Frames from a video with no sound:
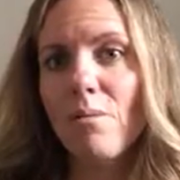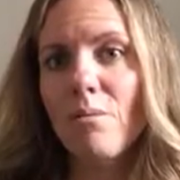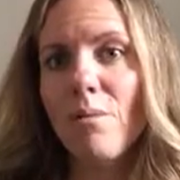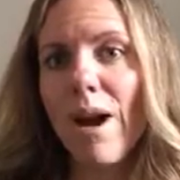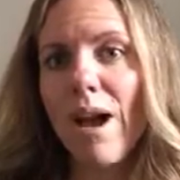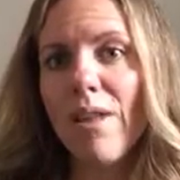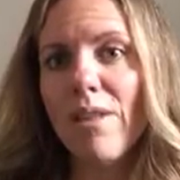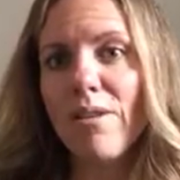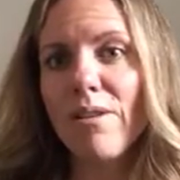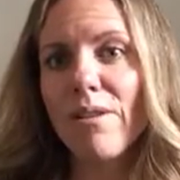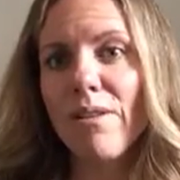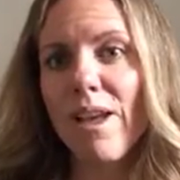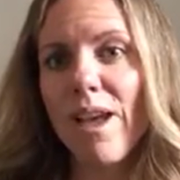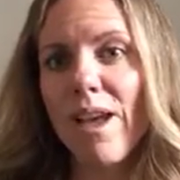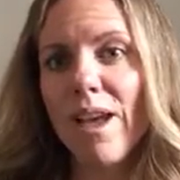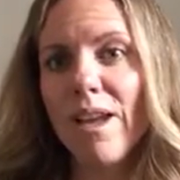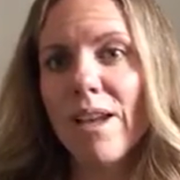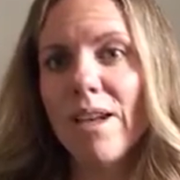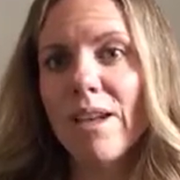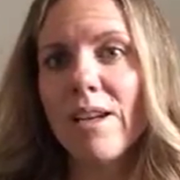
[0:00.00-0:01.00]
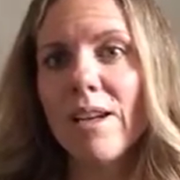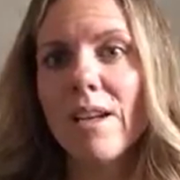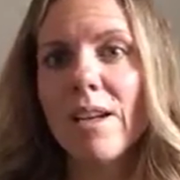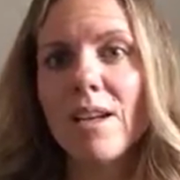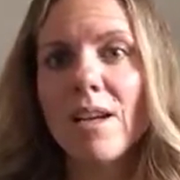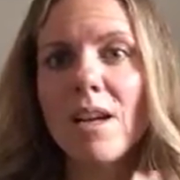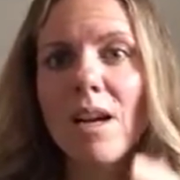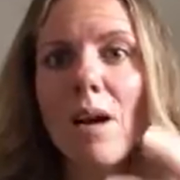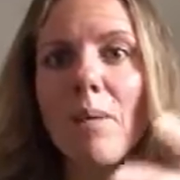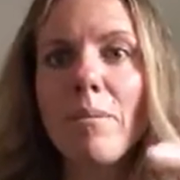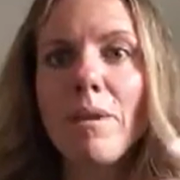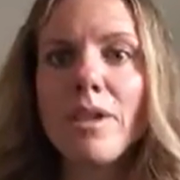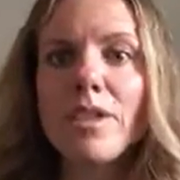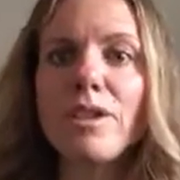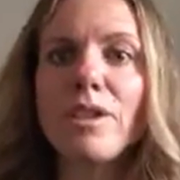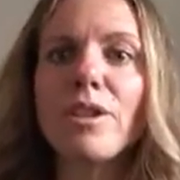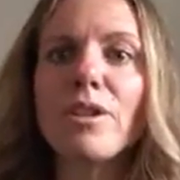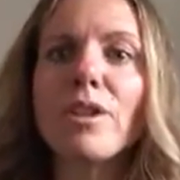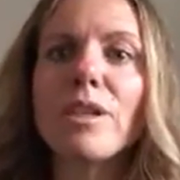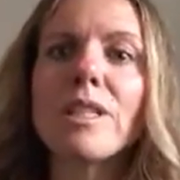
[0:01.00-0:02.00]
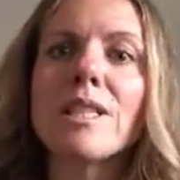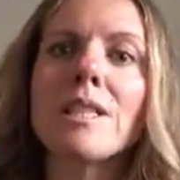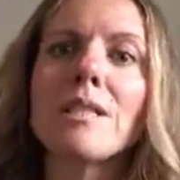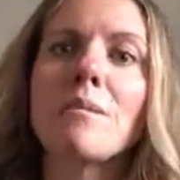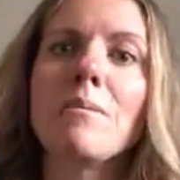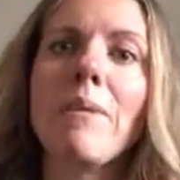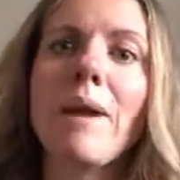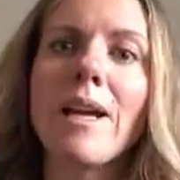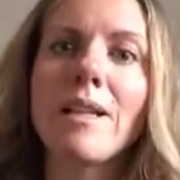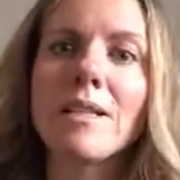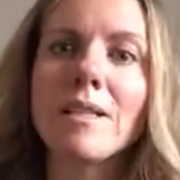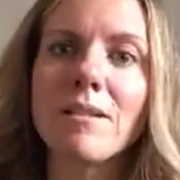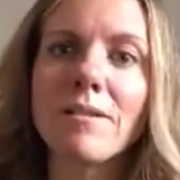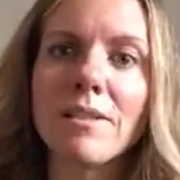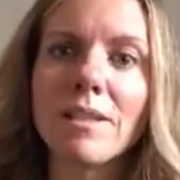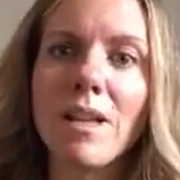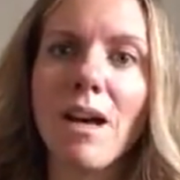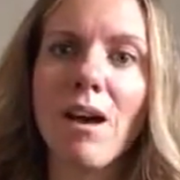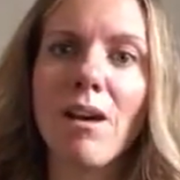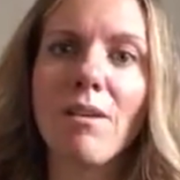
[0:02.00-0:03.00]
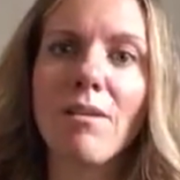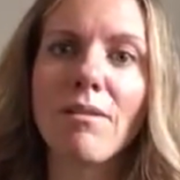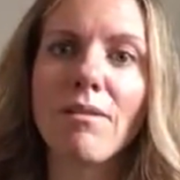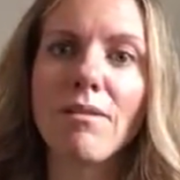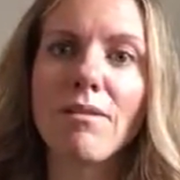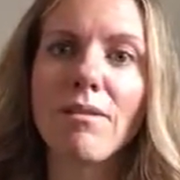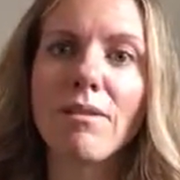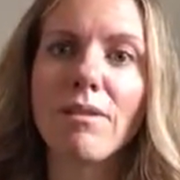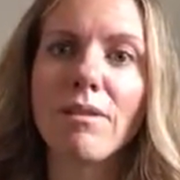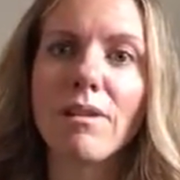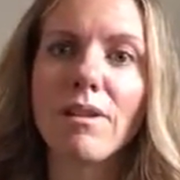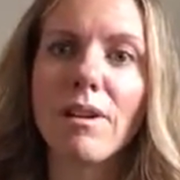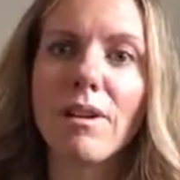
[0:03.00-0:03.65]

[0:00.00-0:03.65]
rather than come into your expansive self